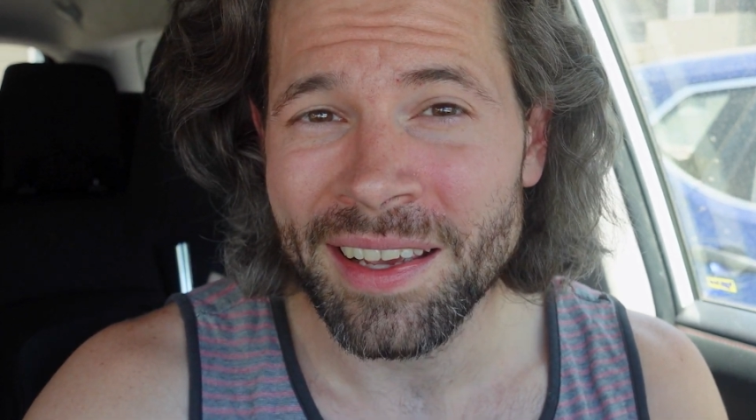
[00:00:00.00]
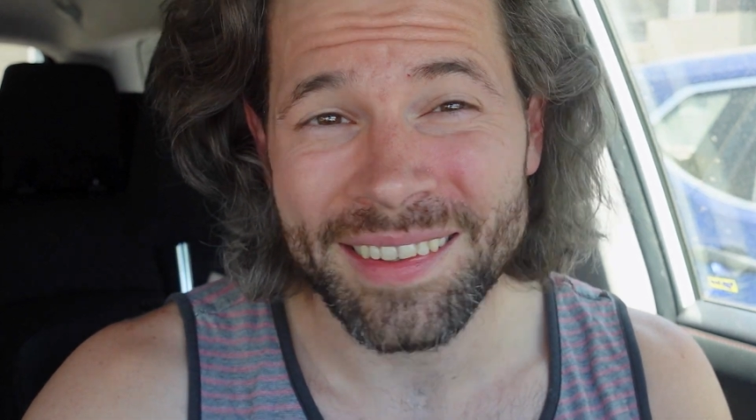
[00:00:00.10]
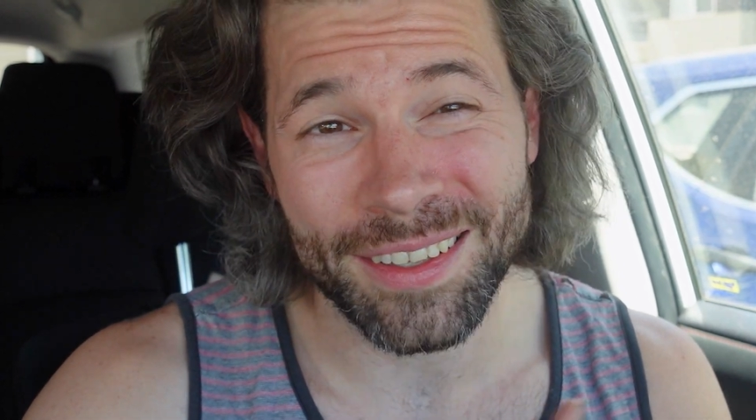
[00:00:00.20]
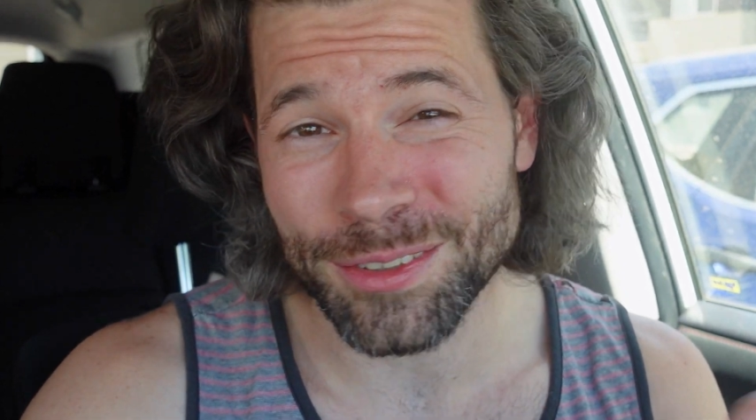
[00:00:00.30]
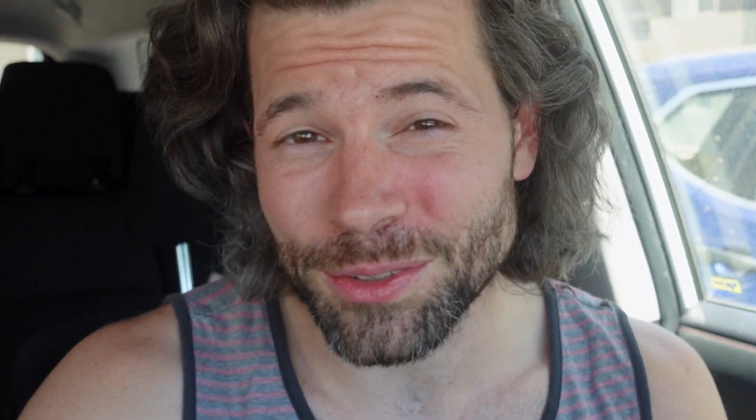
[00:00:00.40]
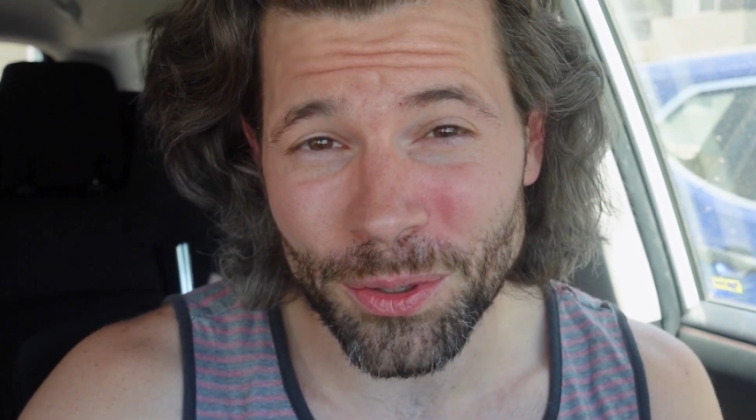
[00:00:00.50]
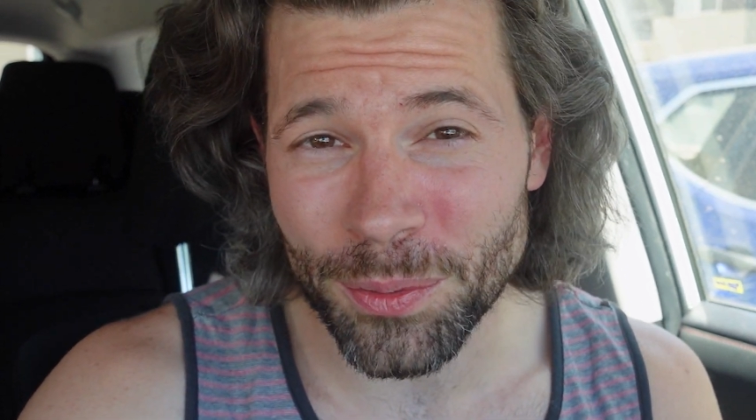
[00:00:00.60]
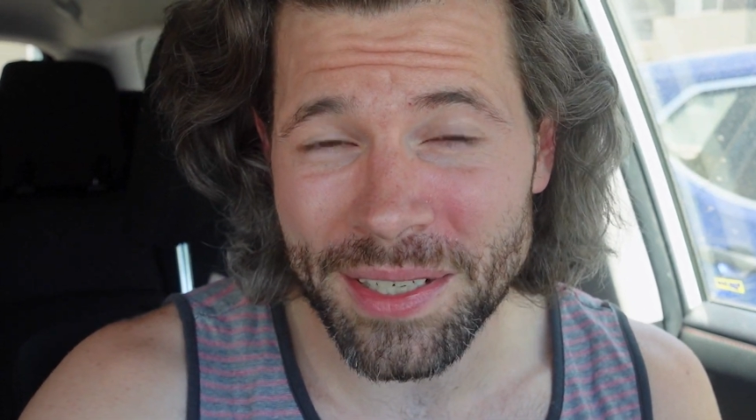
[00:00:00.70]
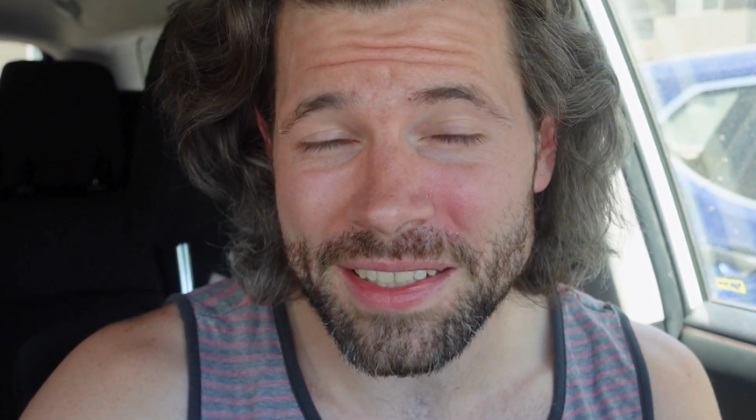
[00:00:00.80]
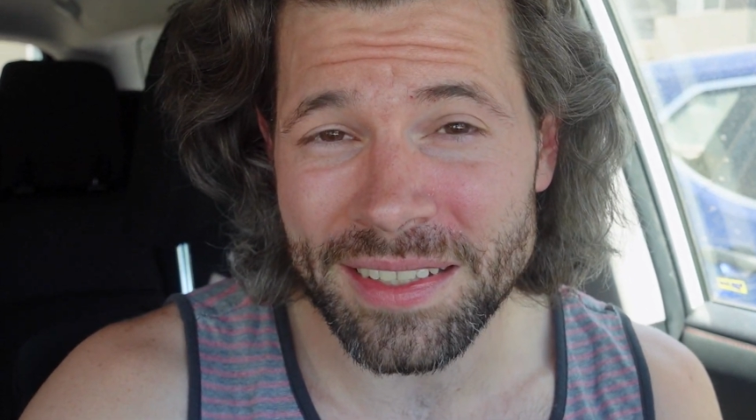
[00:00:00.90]
then there's no
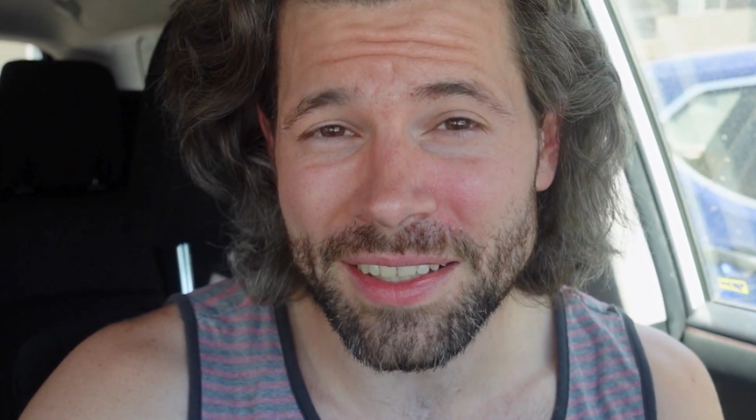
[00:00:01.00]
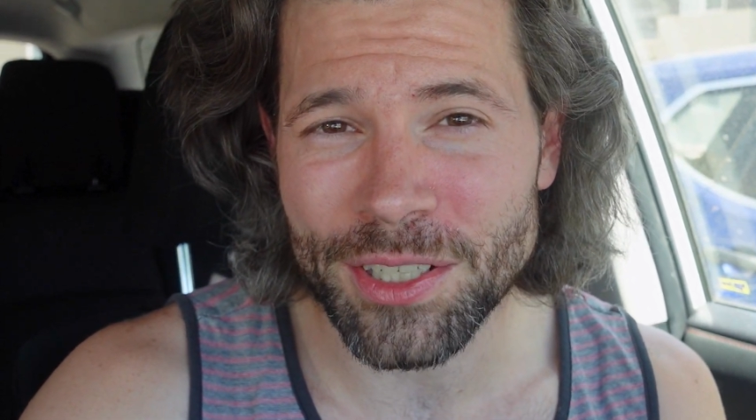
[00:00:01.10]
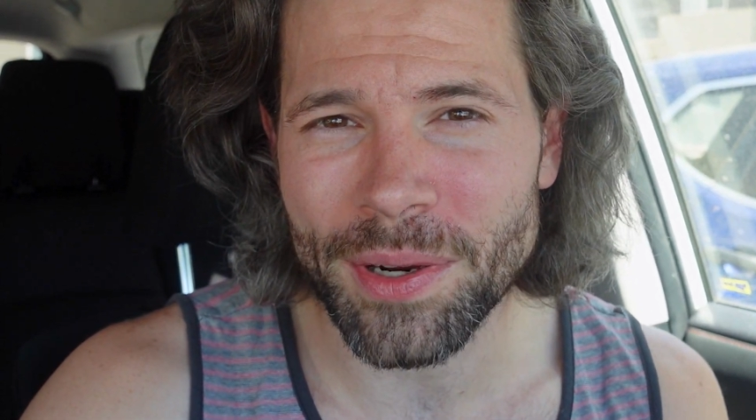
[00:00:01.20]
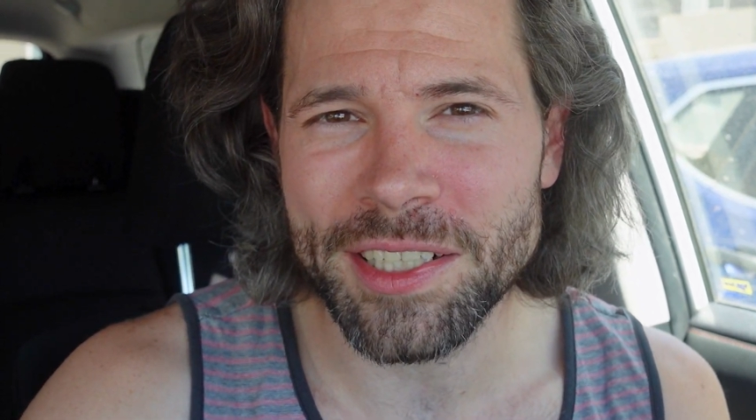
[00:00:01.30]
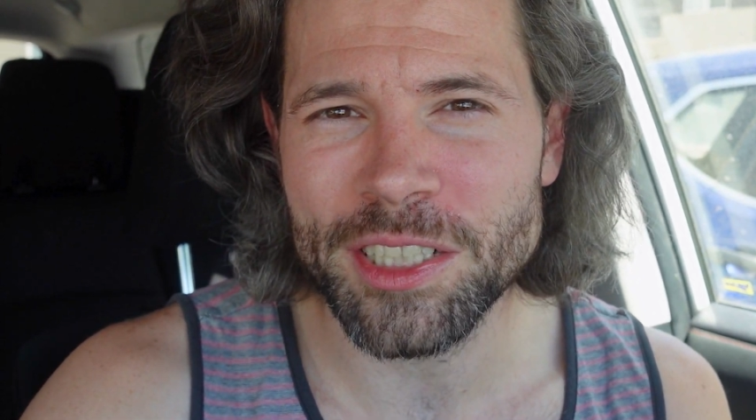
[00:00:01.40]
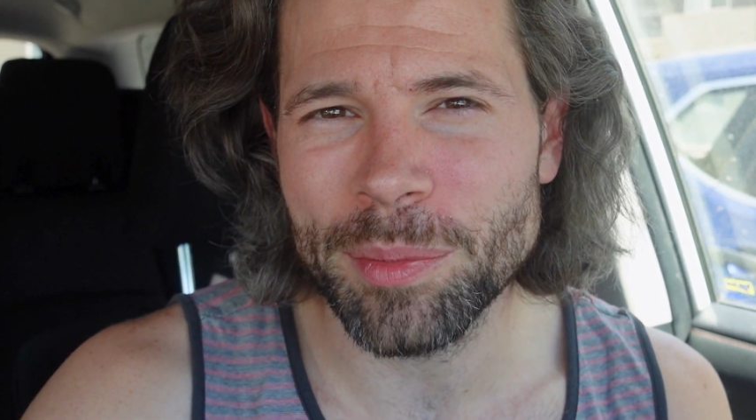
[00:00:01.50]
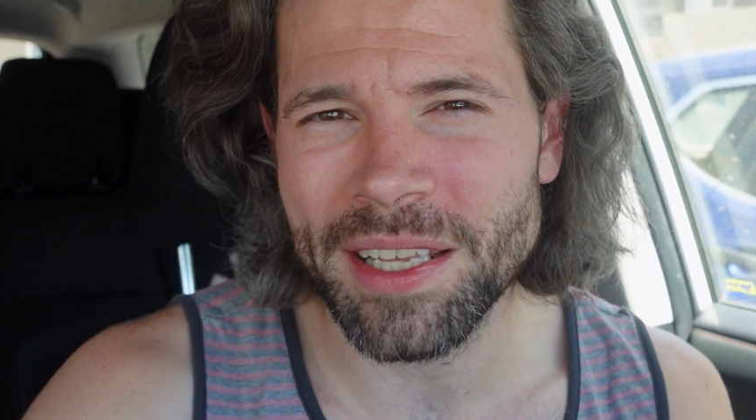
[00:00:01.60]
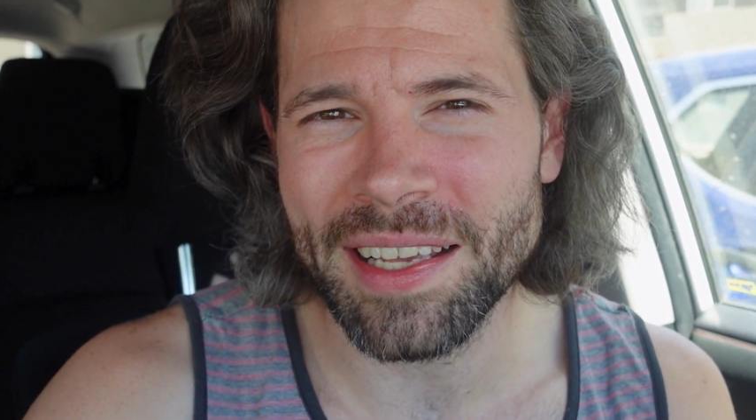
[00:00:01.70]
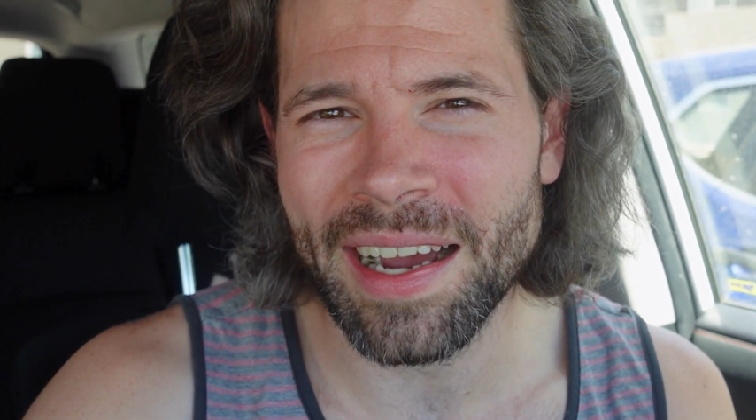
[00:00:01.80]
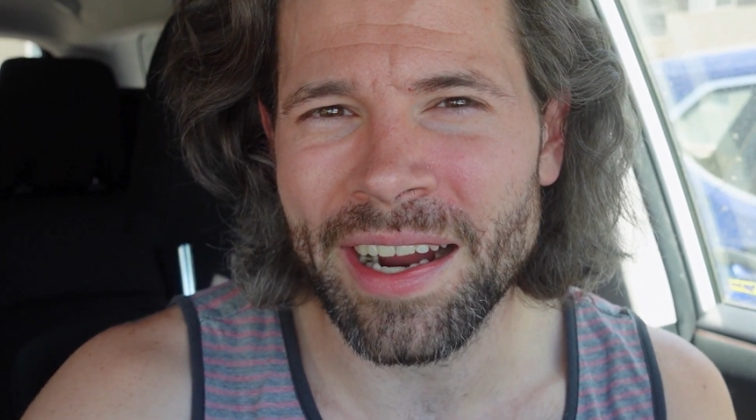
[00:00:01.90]
reason that the grade should be
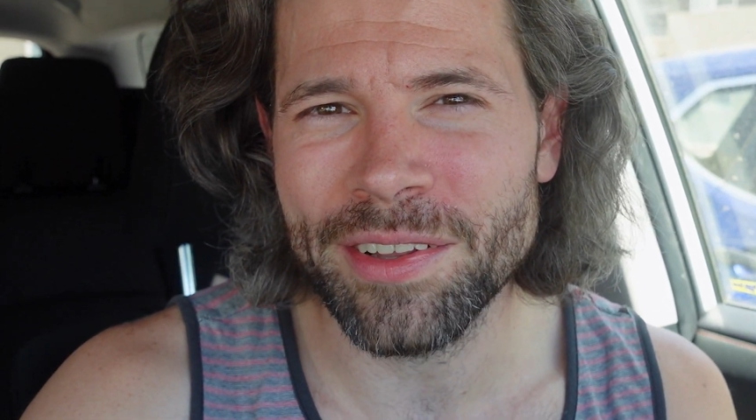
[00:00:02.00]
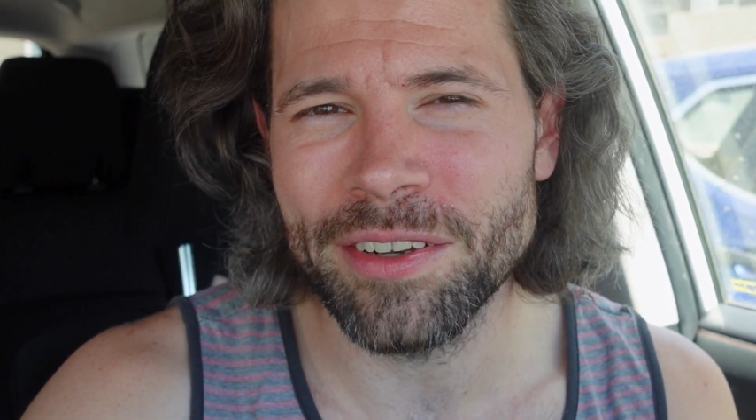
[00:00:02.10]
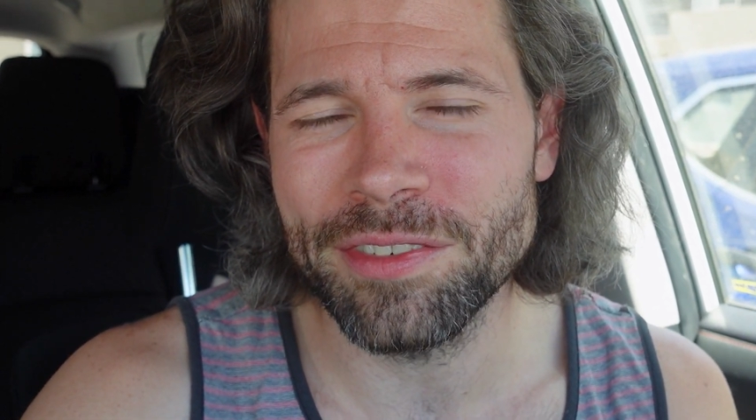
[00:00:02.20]
any higher than